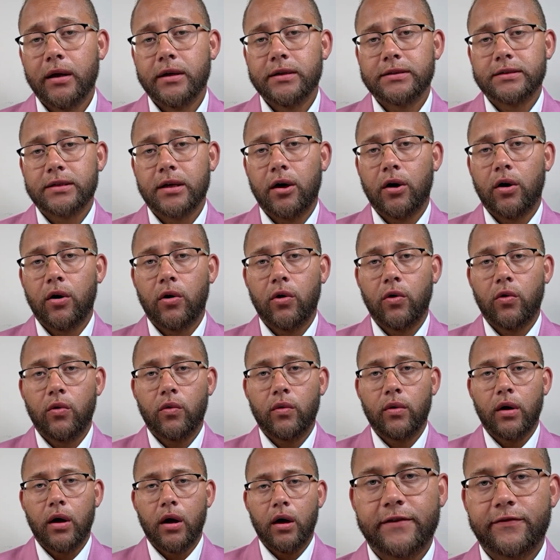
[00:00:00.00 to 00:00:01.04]

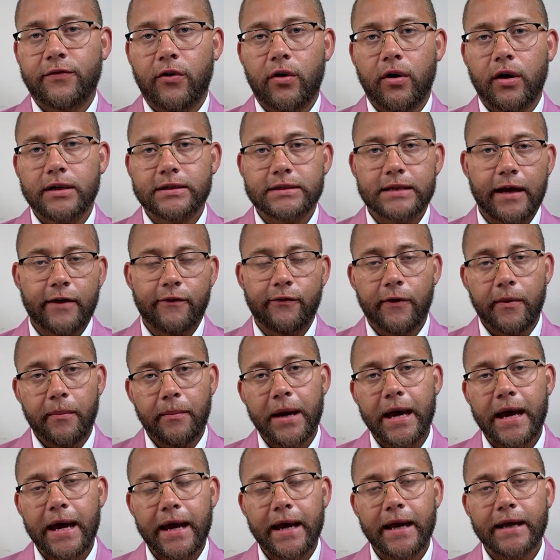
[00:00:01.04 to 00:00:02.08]
So as far as like for
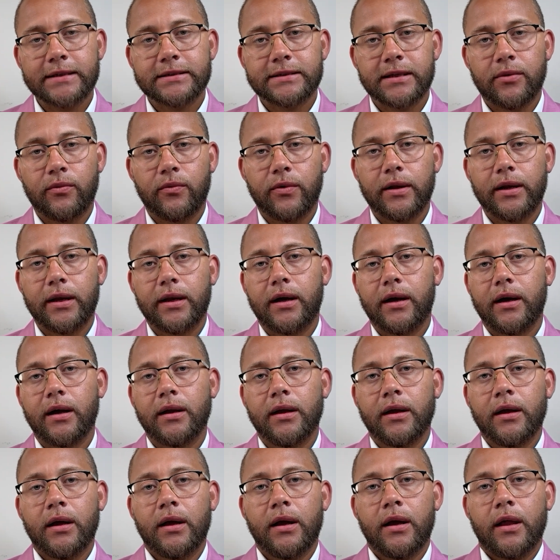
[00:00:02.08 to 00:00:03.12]
bags and
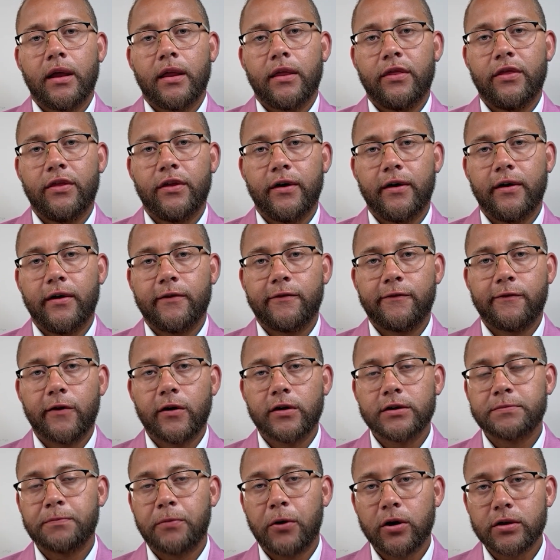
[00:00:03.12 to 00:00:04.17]
whatnot, the
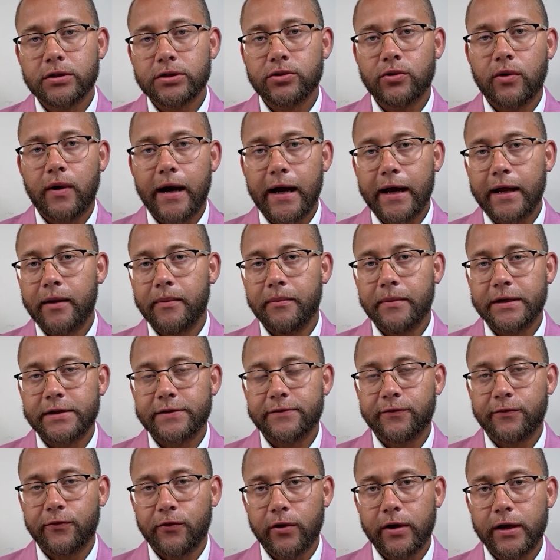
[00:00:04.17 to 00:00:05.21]
first personal item
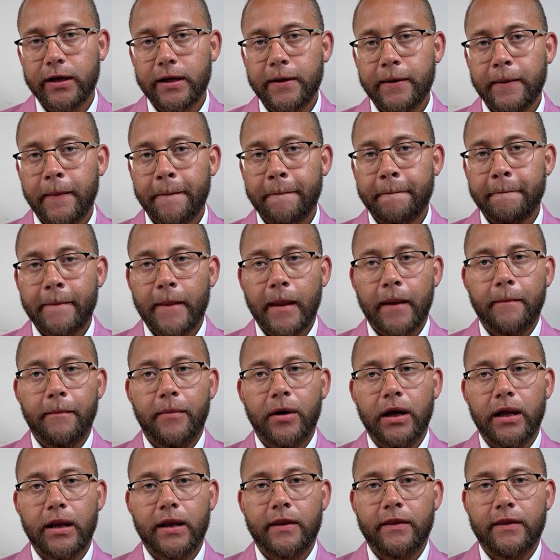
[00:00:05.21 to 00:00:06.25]
is free,
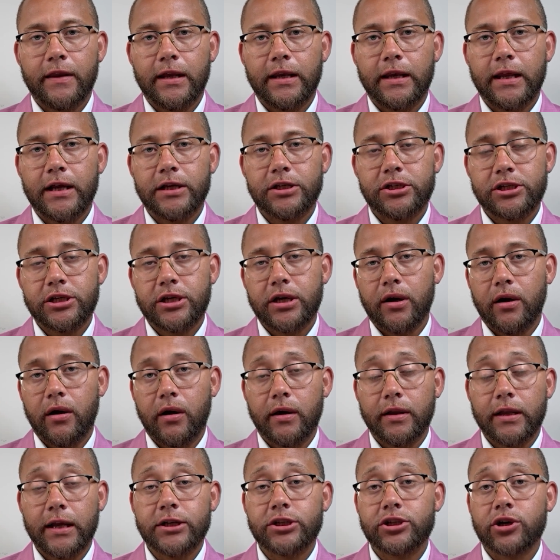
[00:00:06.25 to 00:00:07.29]
but then they
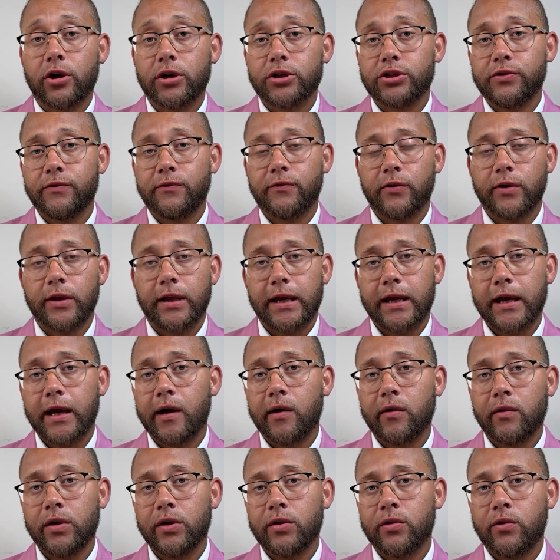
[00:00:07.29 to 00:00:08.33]
charge you for the
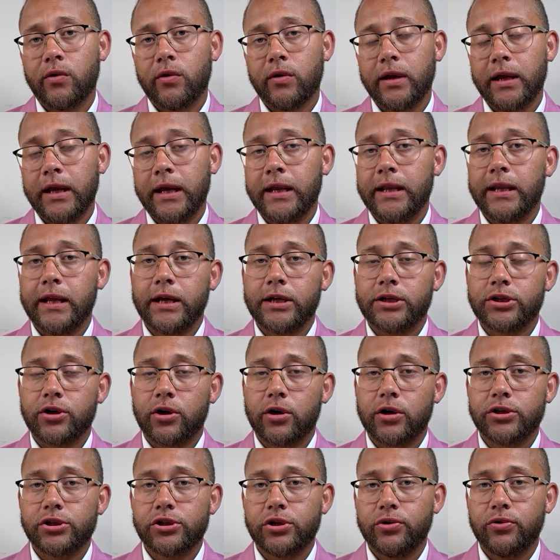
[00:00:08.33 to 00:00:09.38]
carry-on, and they
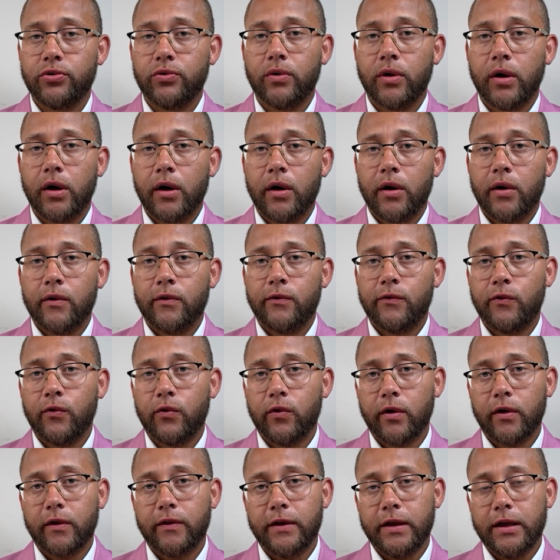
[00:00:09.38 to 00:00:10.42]
charge you
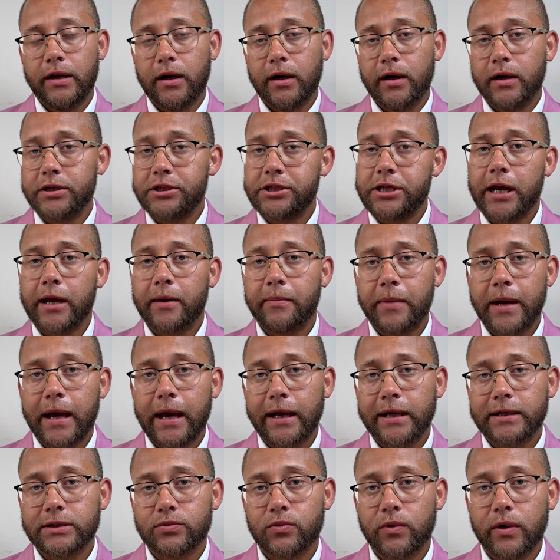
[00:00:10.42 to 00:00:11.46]
for the check
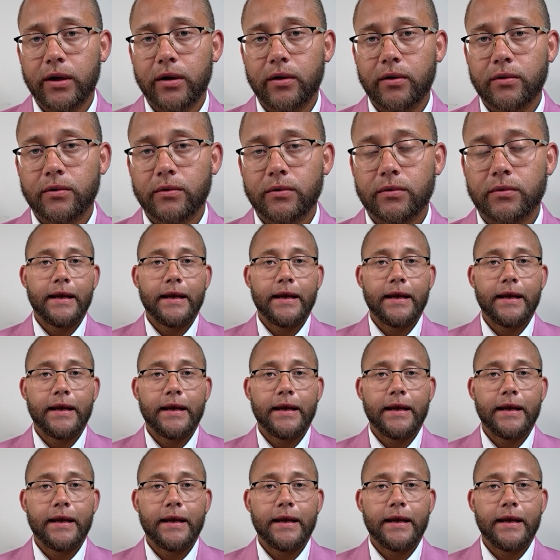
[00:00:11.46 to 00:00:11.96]
bag as well.